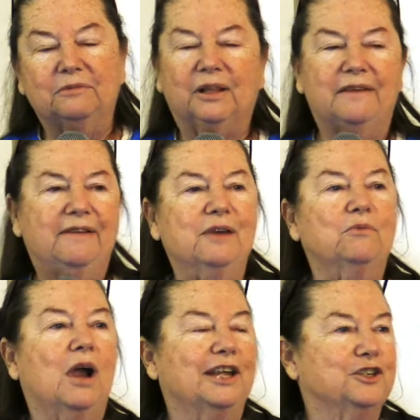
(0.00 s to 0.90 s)
Well, I found
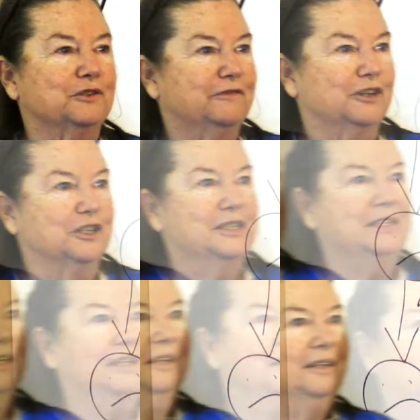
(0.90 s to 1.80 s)
Roger
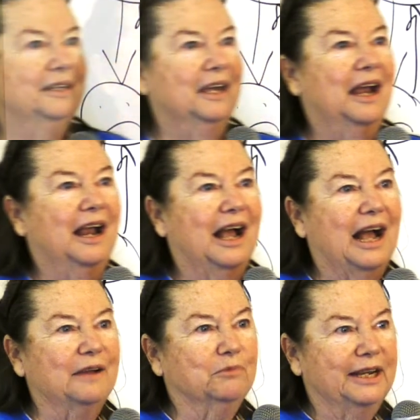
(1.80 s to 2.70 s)
first.
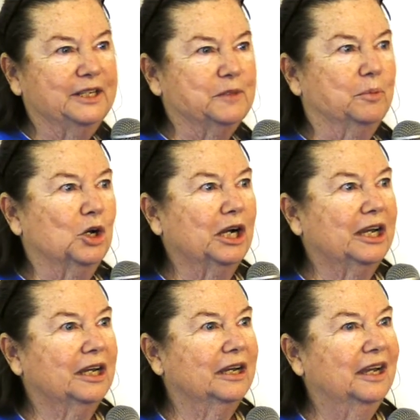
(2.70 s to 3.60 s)
I read his book
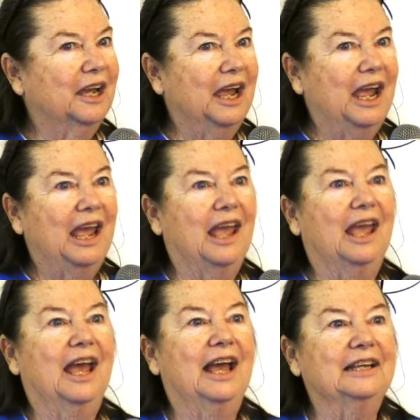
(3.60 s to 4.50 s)

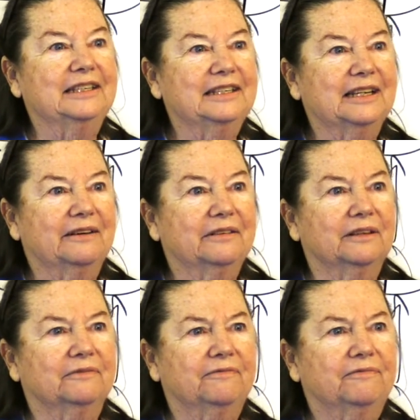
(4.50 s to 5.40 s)
and
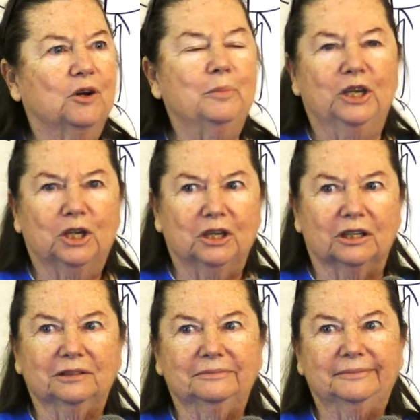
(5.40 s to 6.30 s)
the phobia
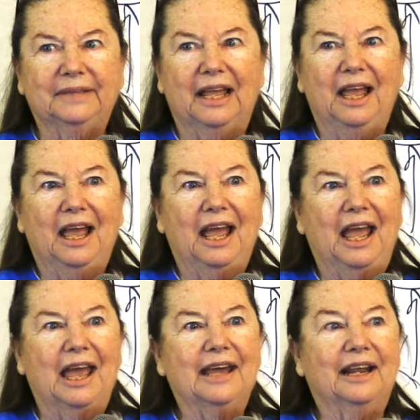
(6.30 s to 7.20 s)
cure.
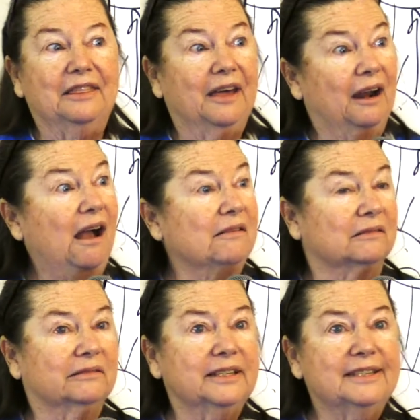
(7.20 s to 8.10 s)
And I thought, oh,
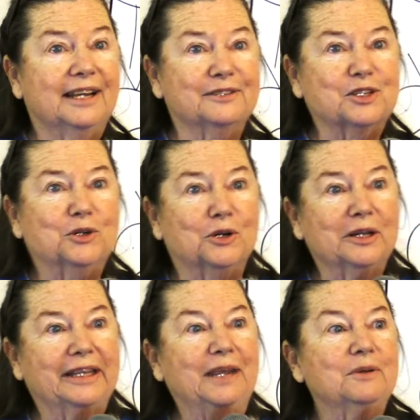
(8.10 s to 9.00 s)
this sounds
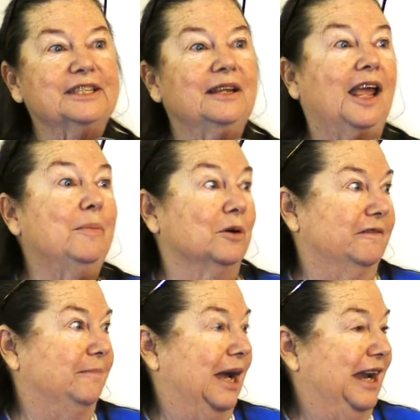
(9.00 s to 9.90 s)
cool. And he was a neighbor
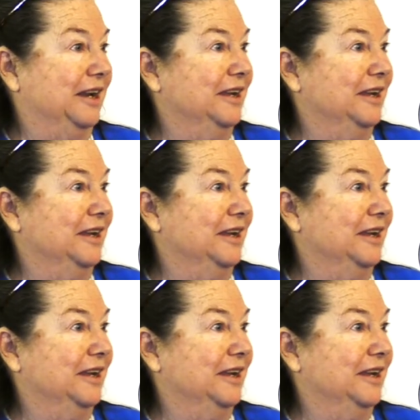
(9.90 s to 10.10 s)
of mine.